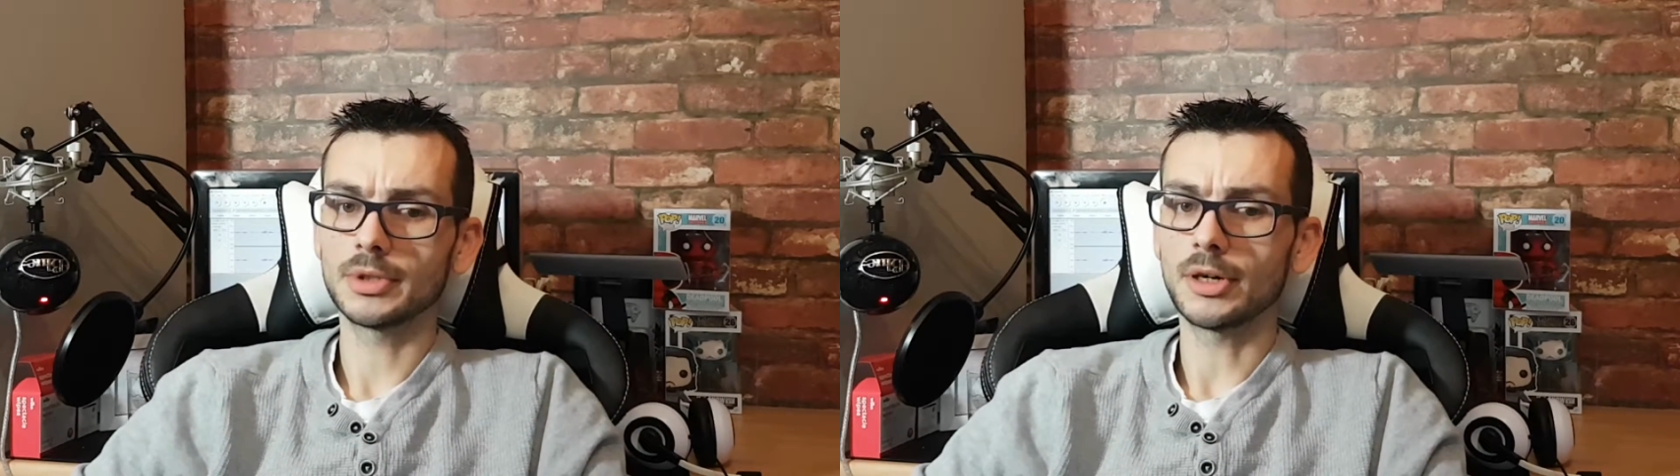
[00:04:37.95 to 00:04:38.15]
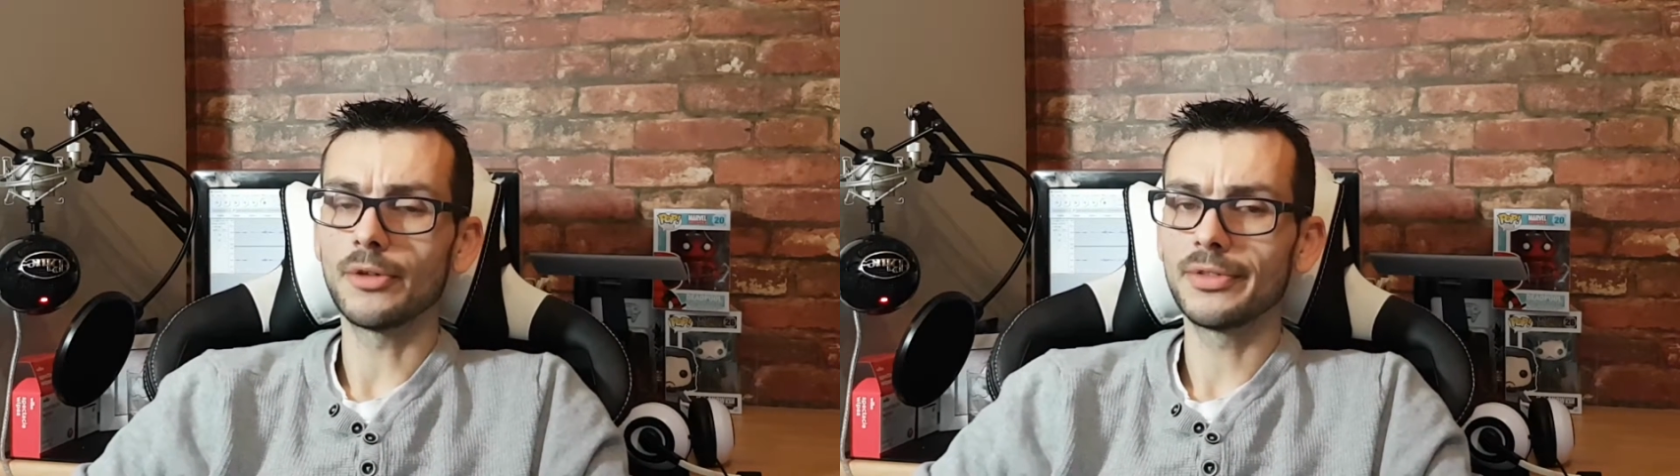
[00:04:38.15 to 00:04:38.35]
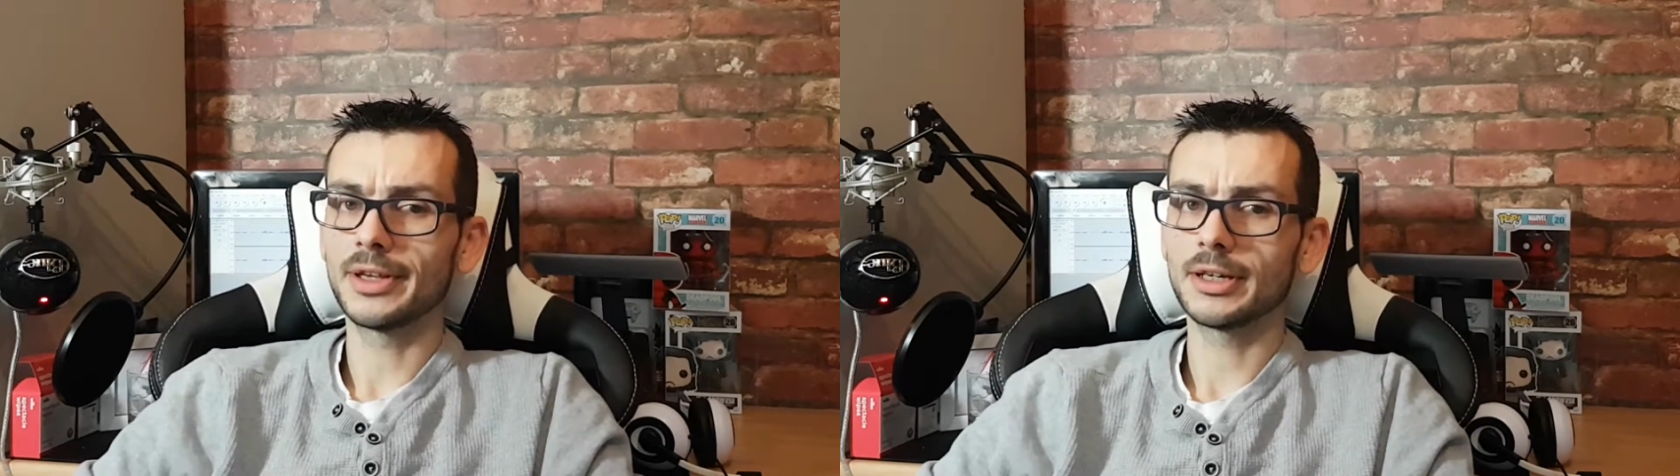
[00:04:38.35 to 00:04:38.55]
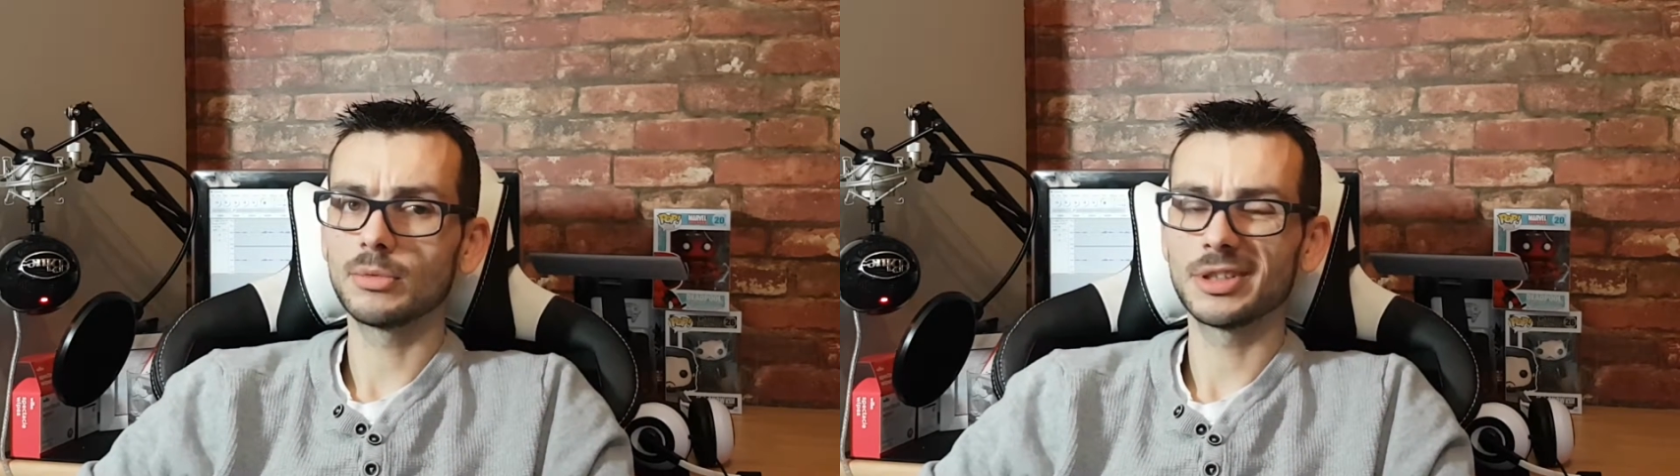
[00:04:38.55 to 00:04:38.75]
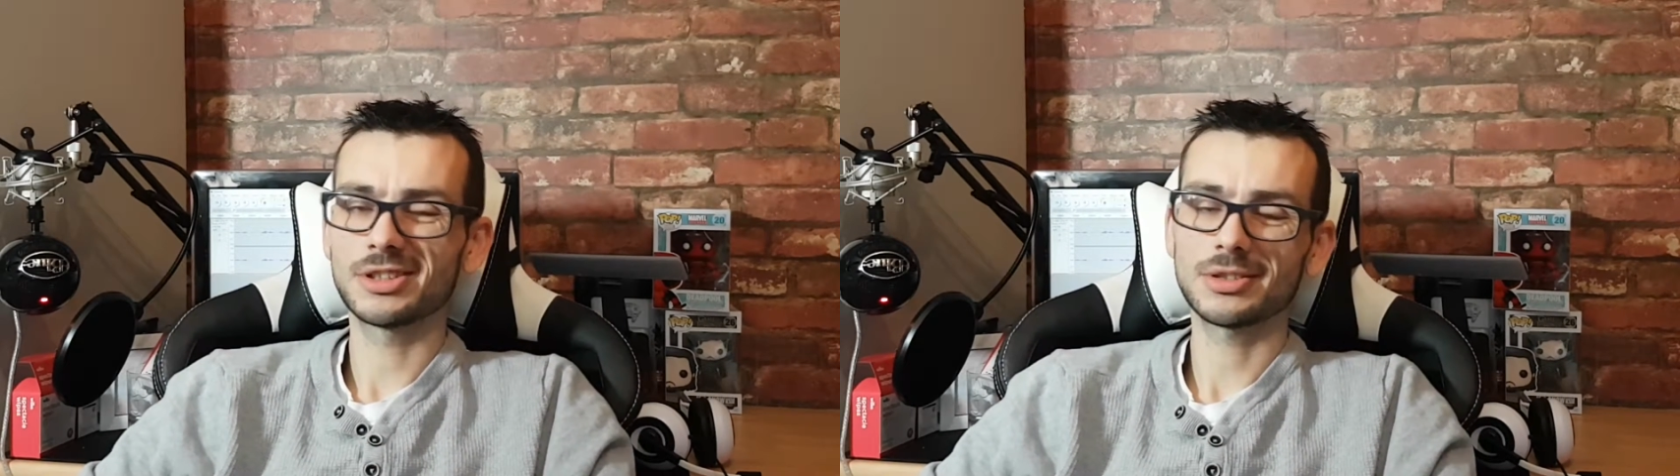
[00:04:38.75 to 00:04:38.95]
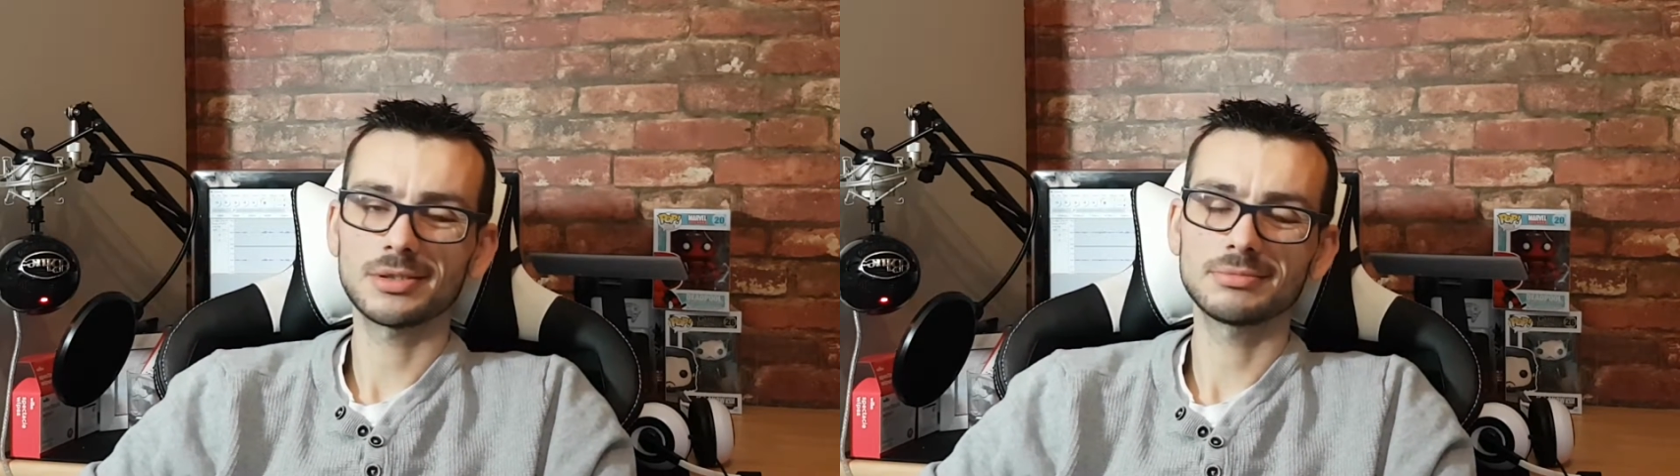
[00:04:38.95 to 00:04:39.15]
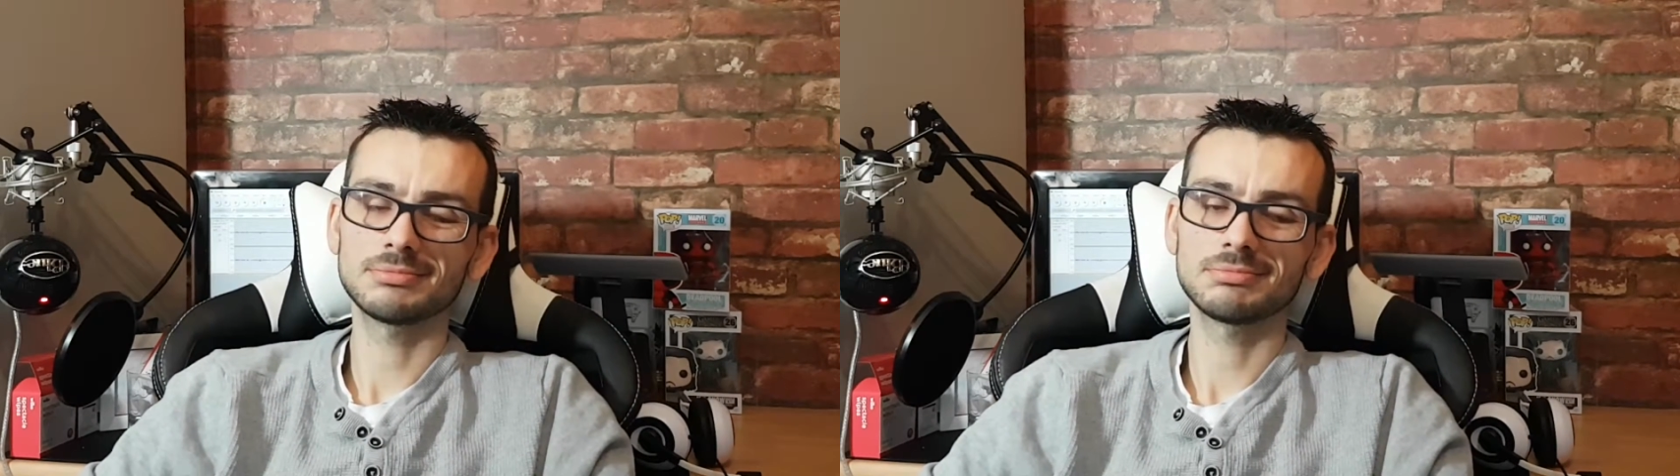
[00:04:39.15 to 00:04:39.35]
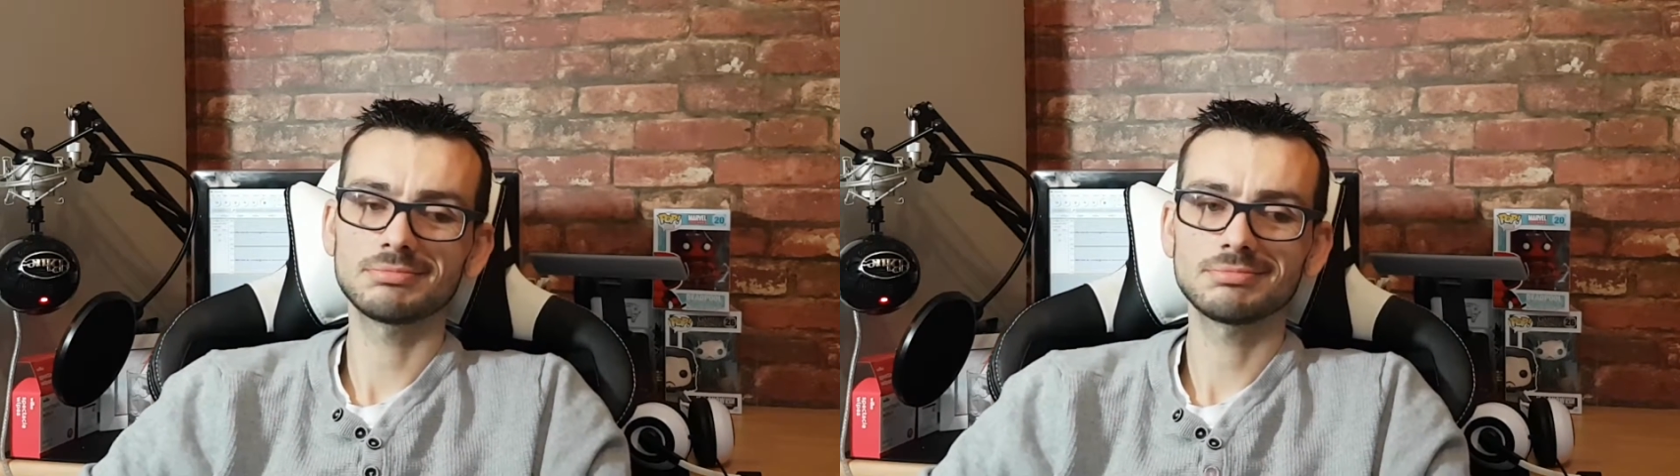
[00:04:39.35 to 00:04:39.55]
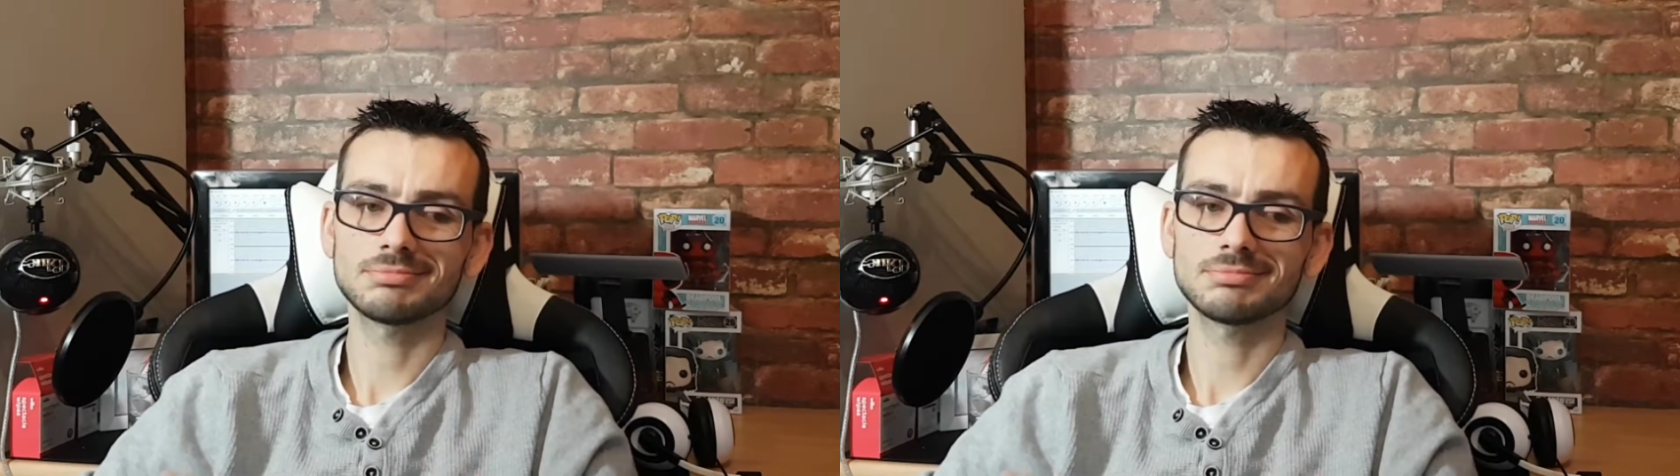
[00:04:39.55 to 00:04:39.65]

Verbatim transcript: on there, which hmm,